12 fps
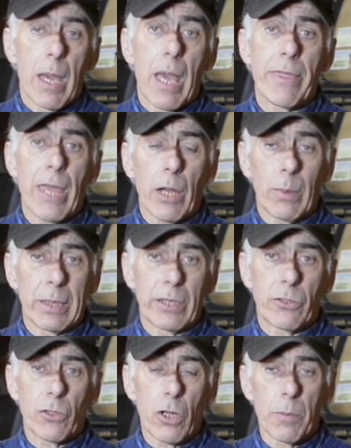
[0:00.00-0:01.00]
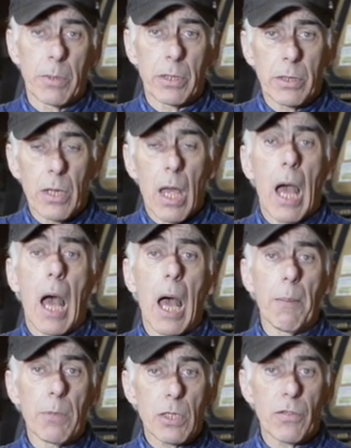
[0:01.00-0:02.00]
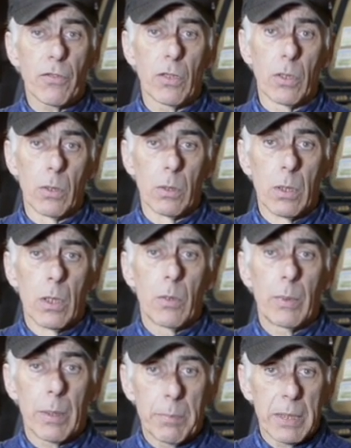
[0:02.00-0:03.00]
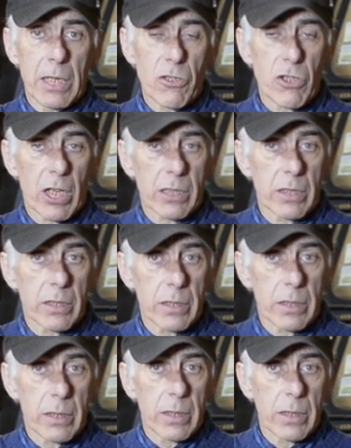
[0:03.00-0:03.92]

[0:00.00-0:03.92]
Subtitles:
and that will determine how much fuel will be injected,